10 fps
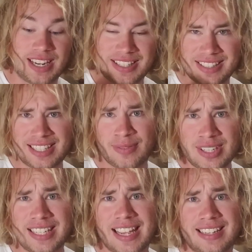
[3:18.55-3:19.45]
that's
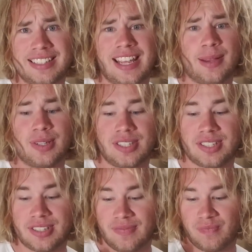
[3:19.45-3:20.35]
7d8 of
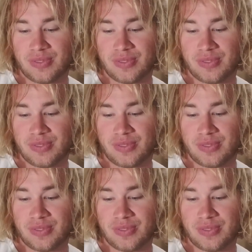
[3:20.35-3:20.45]
damage.